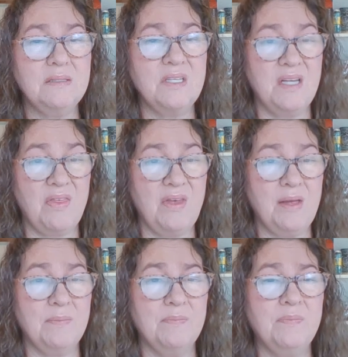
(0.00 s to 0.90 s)
to
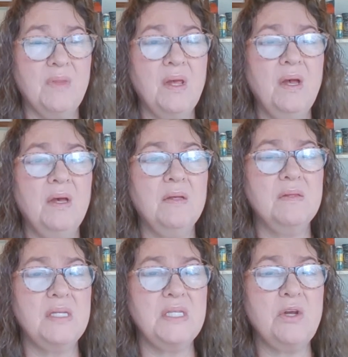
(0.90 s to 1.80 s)
nothing.
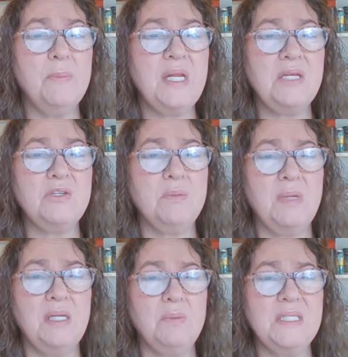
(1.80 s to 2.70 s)
The determination
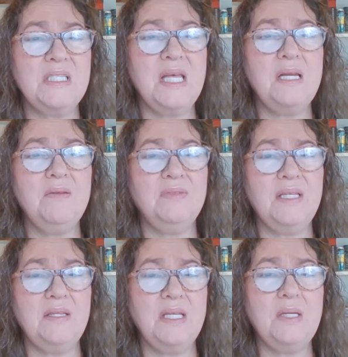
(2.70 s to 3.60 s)
made was
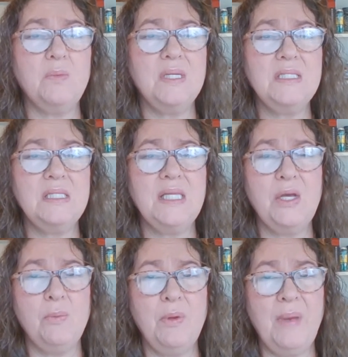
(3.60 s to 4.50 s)
tentatively that it was
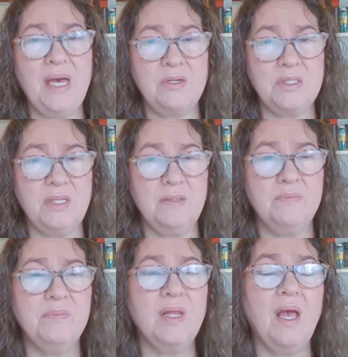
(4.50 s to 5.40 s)
Leoma Patterson.
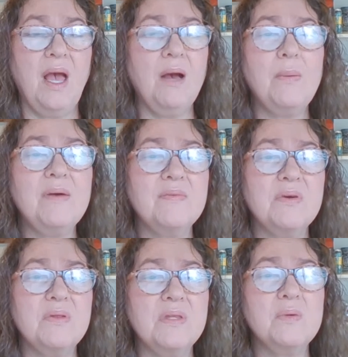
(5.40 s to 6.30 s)

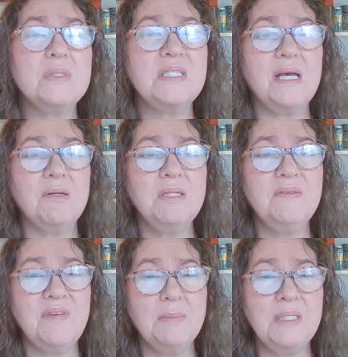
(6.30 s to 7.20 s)
However, there was doubt in
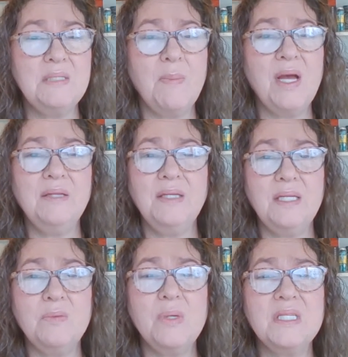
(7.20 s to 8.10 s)
the family's mind that
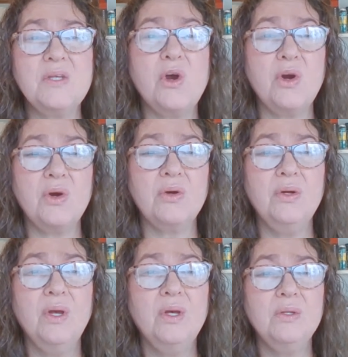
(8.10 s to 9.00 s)
it was her
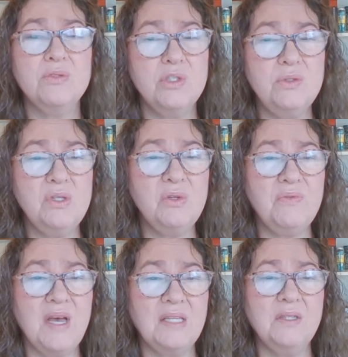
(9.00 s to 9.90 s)
due to the
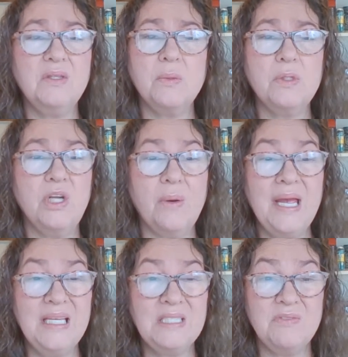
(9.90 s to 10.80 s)
fact that there were no
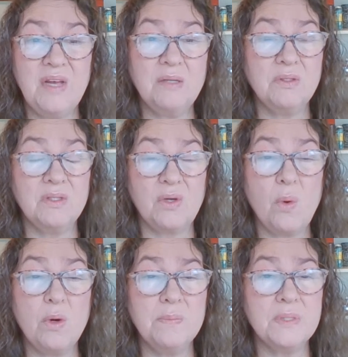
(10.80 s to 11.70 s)
hands found on the
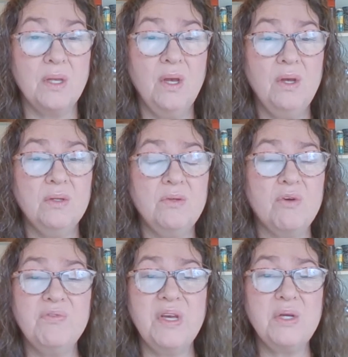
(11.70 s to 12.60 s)
corpse,
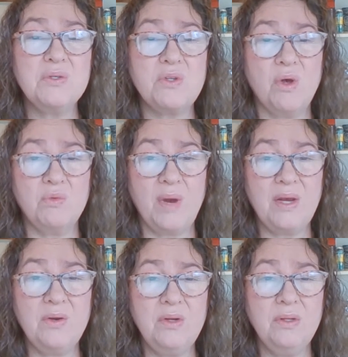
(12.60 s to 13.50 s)
no fingerprints on
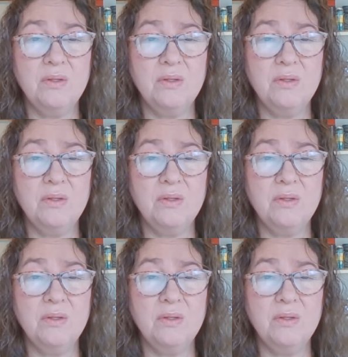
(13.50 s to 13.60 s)
record,